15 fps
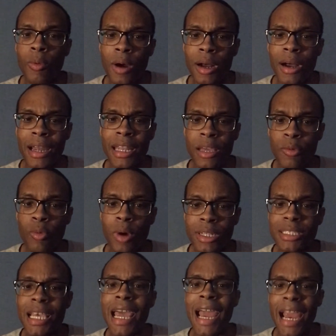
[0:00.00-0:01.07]
I think once
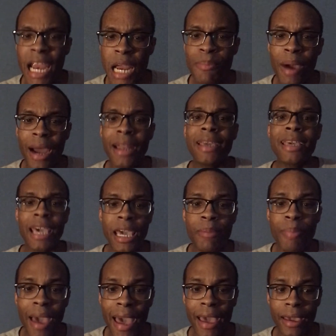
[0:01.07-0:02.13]
everybody came
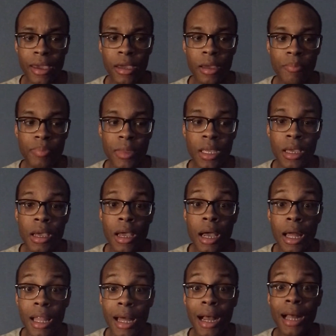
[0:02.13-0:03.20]
back,
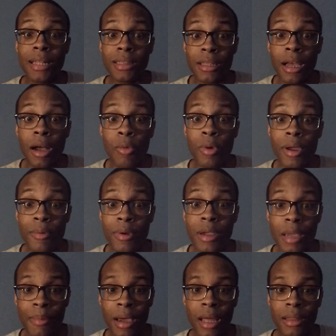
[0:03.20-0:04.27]
I thought when we
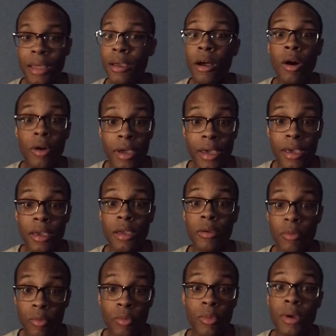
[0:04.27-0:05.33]
came out, like, okay,
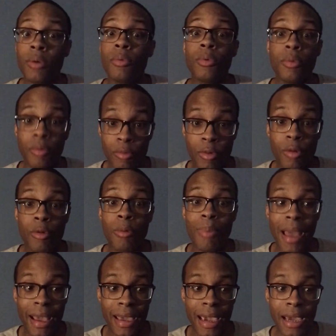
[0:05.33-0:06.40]
we're
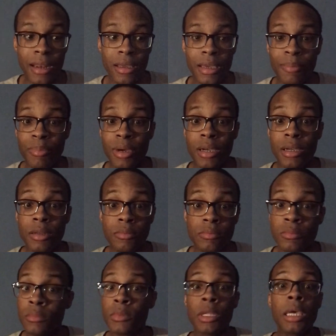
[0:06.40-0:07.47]
back at it, but
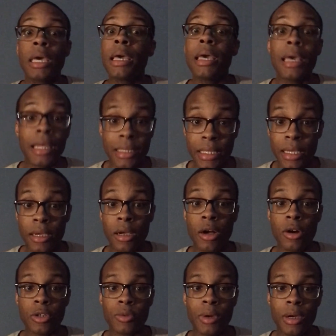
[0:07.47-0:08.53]
it didn't
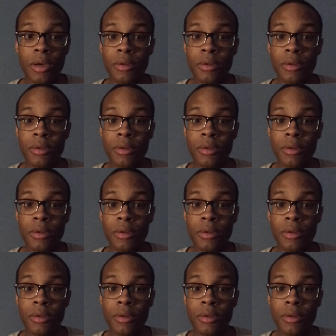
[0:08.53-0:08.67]
go well.